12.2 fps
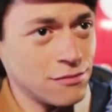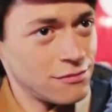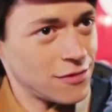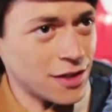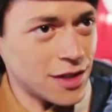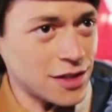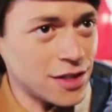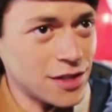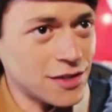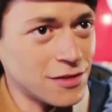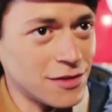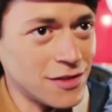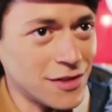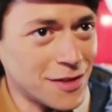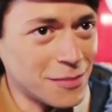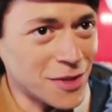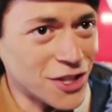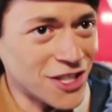that I shot the
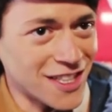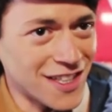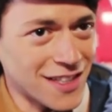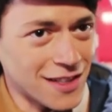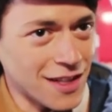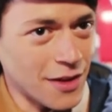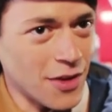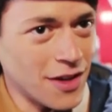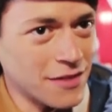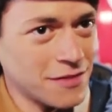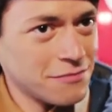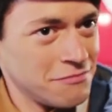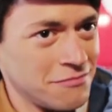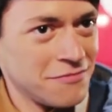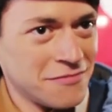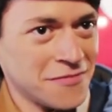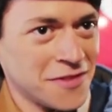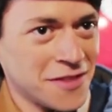machine gun like
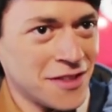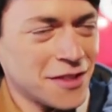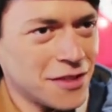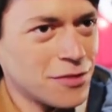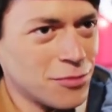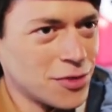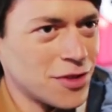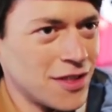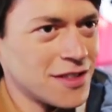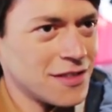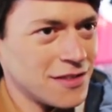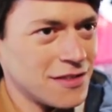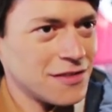that. You shot it some tomatoes, no?